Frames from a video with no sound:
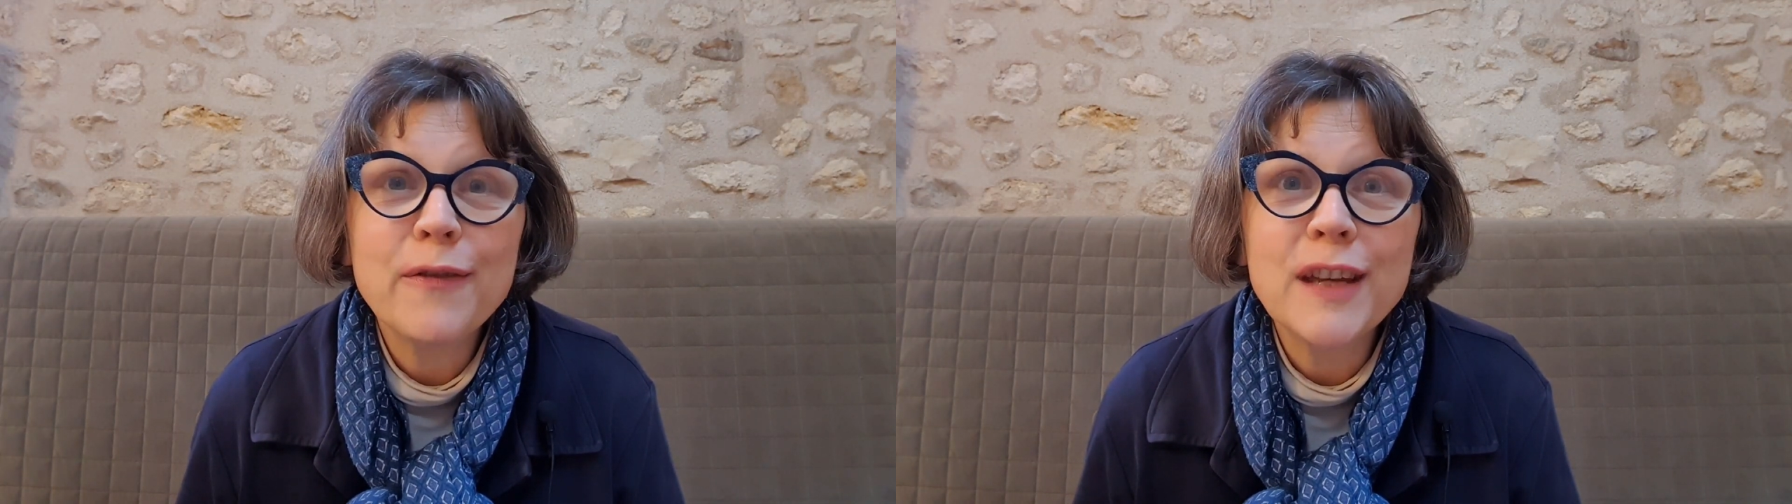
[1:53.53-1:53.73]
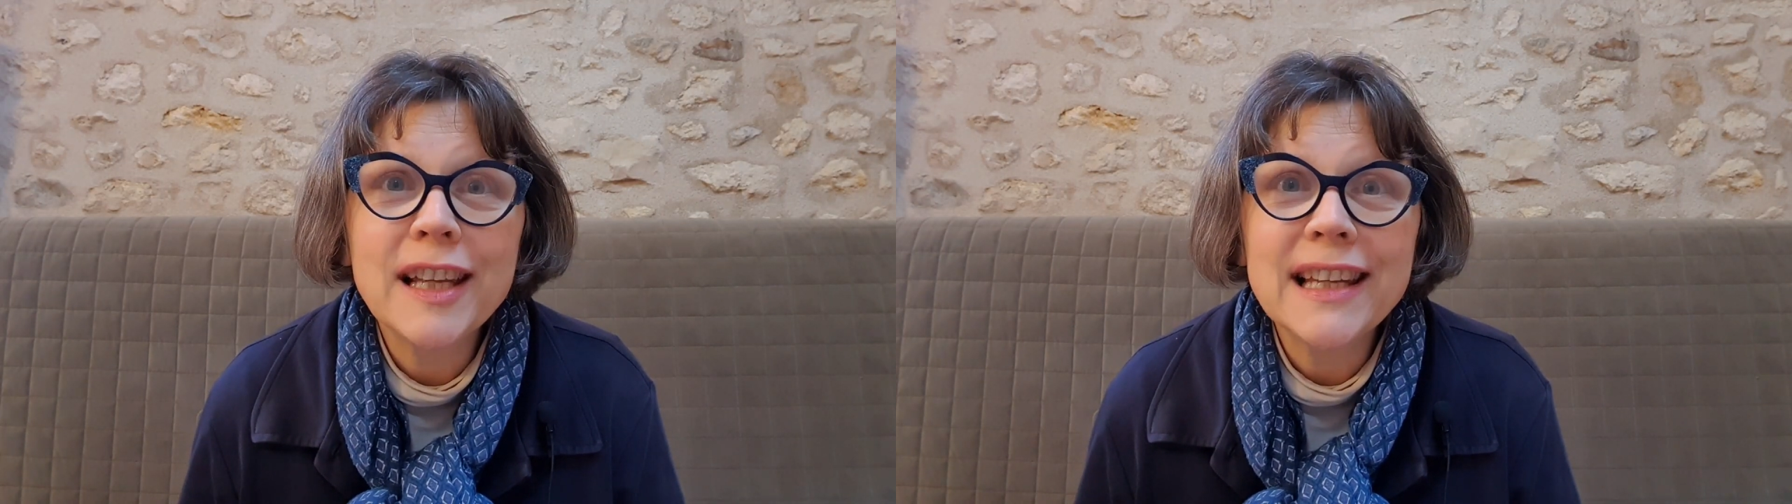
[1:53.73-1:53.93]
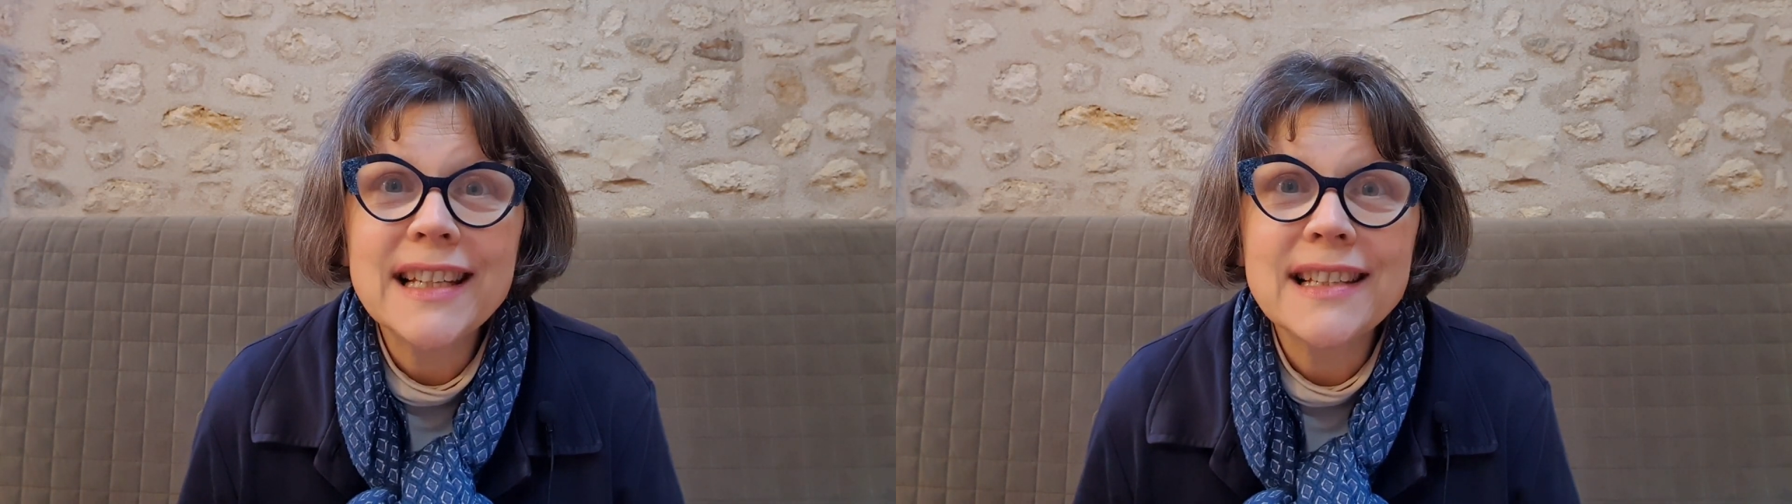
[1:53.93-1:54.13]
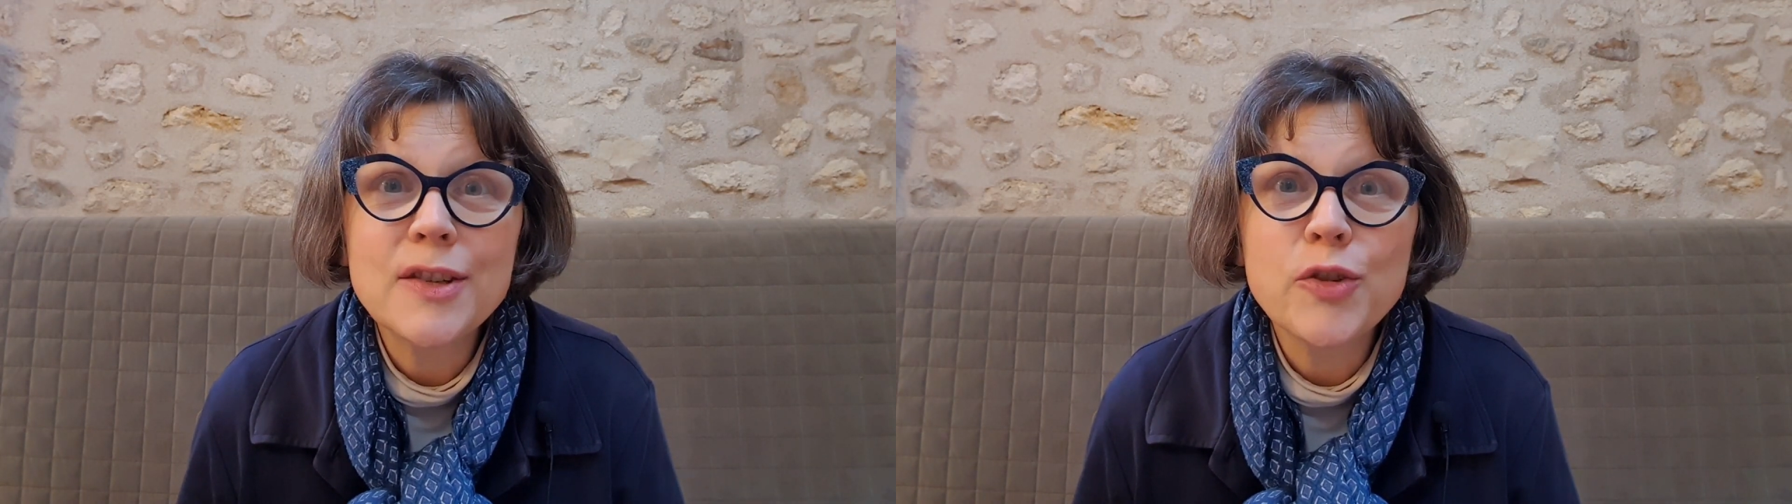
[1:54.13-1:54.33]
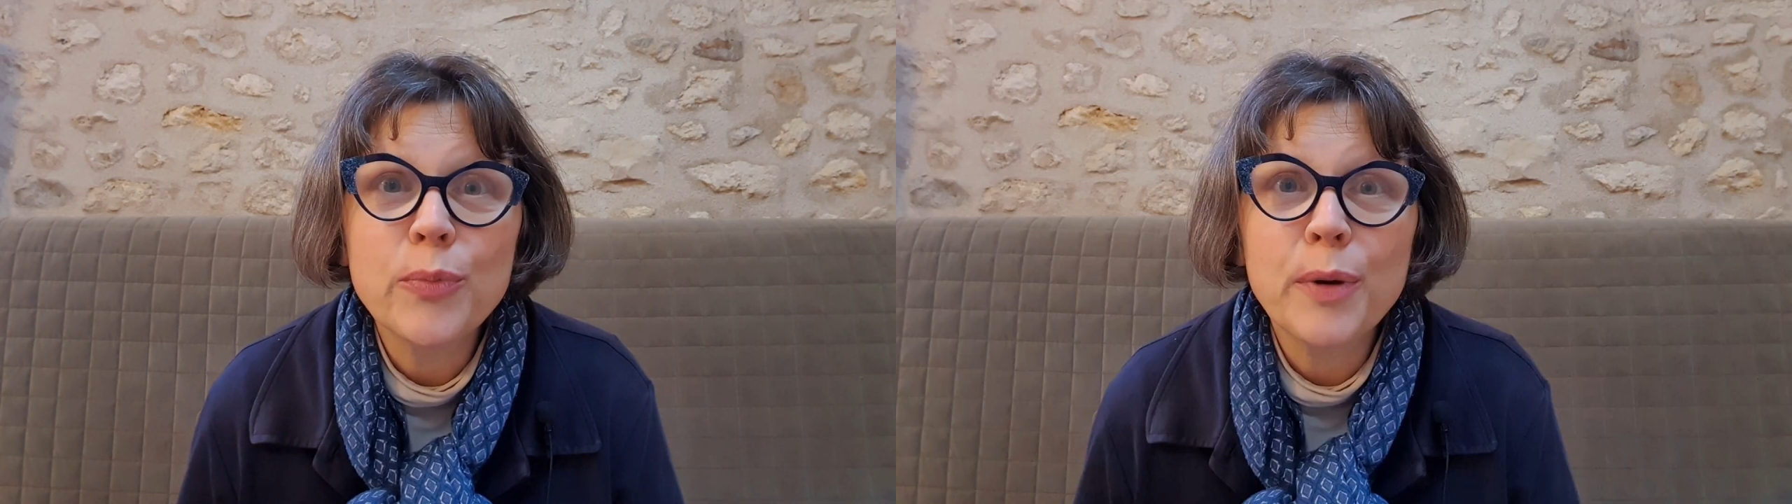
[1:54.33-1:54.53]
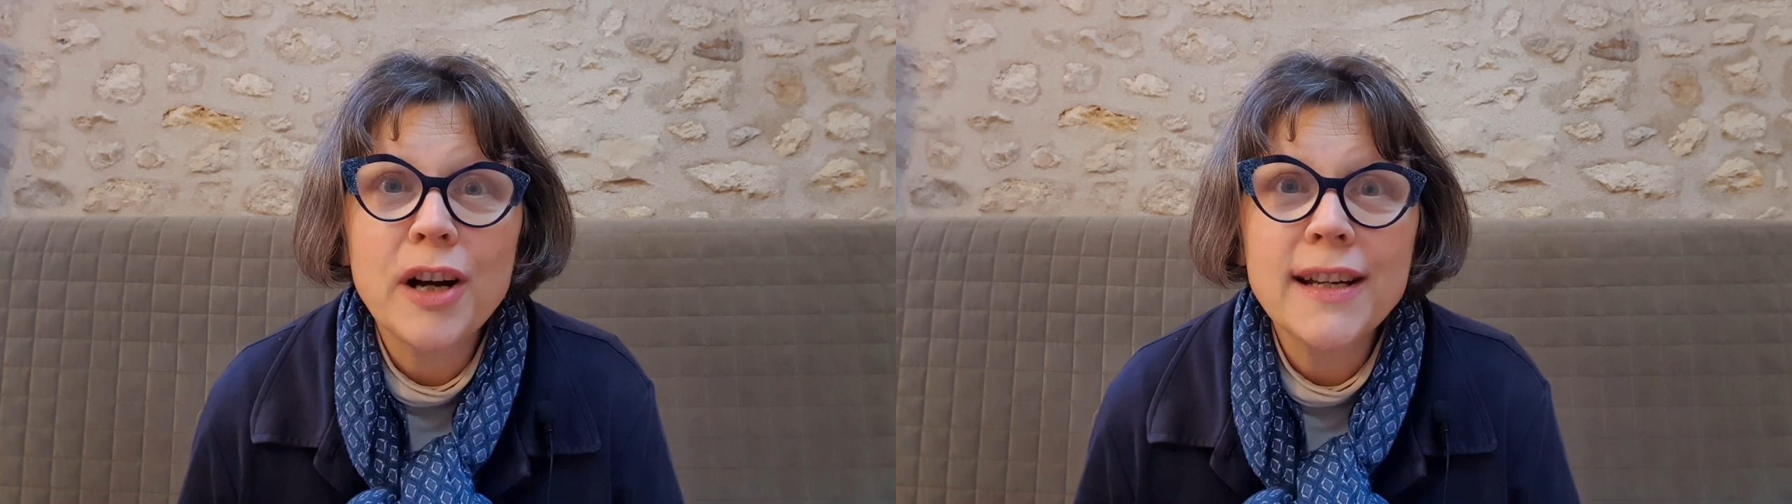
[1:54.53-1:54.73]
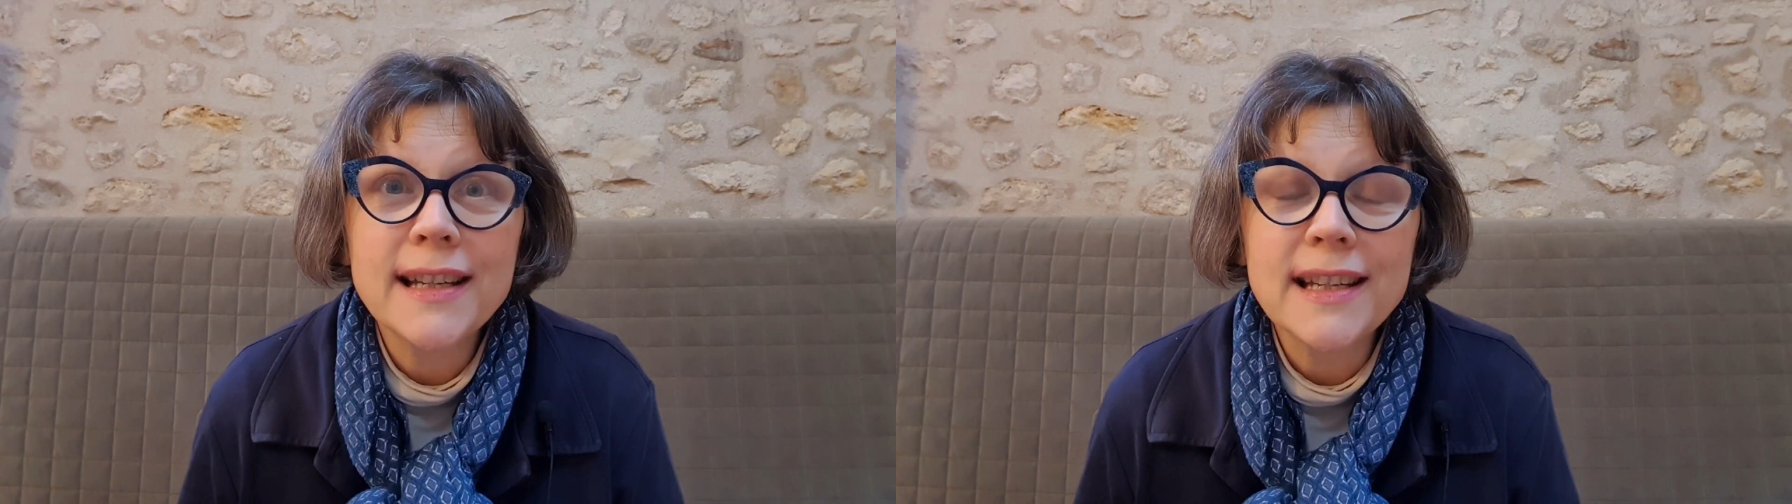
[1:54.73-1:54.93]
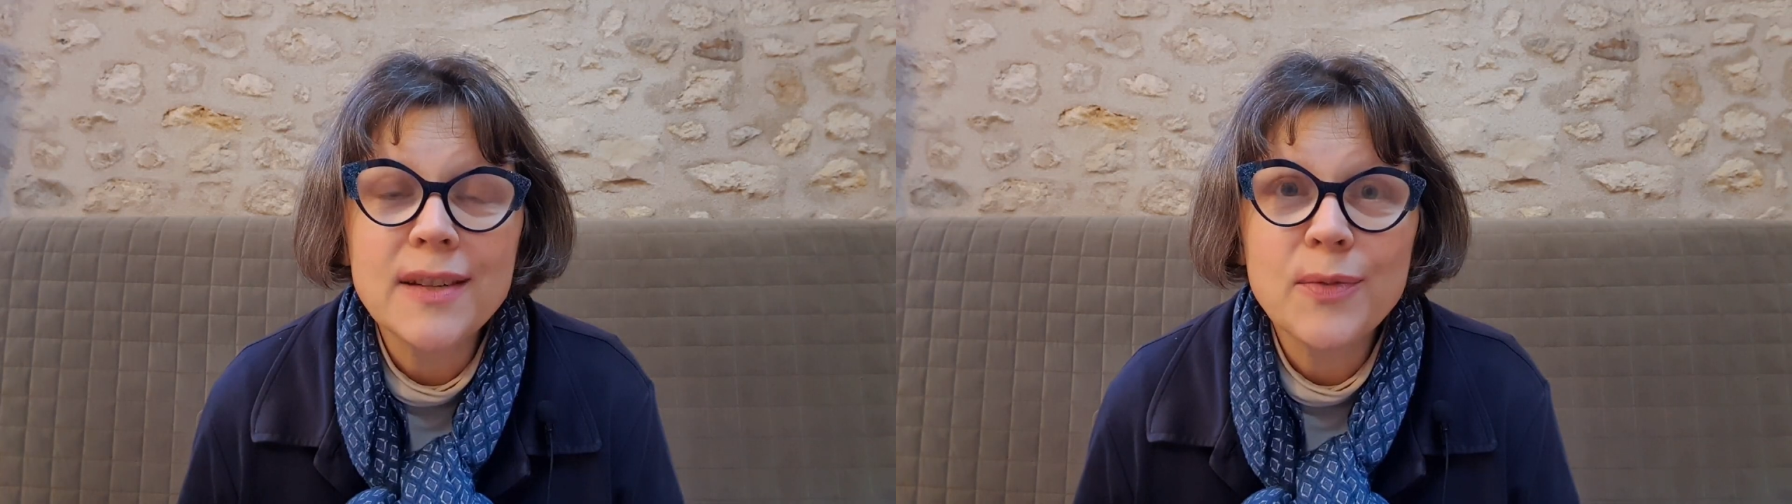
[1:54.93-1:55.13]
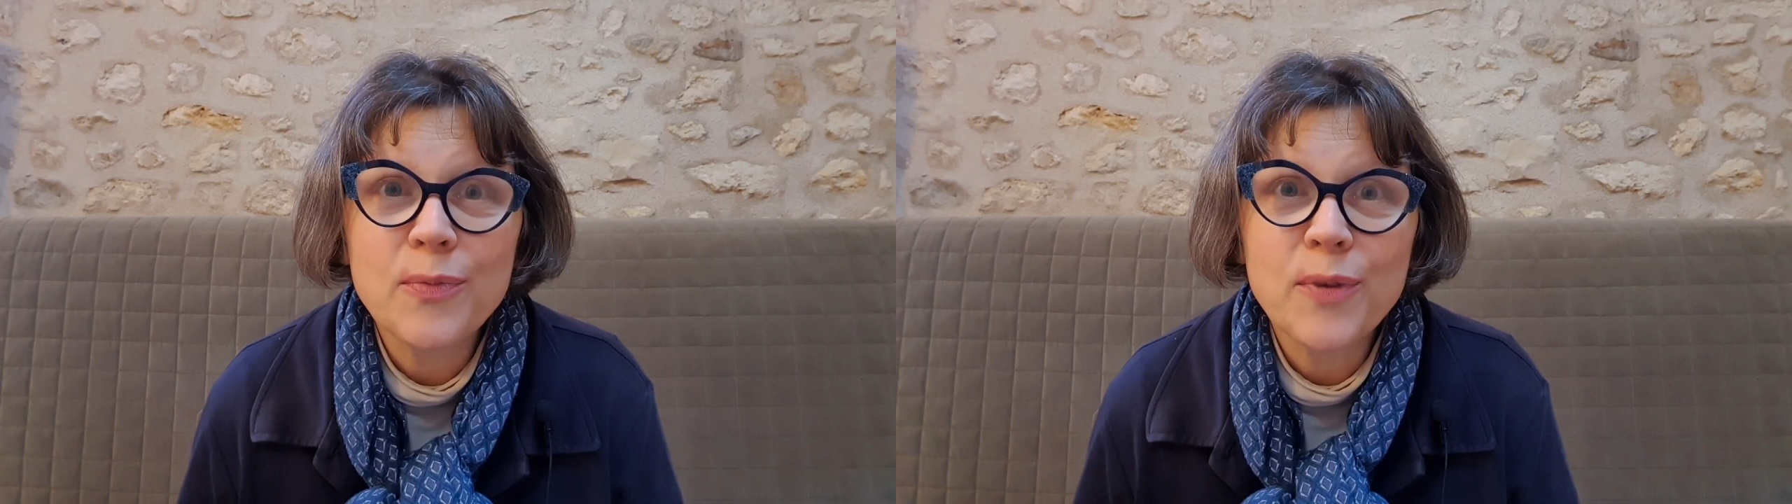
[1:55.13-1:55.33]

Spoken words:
feelings in your body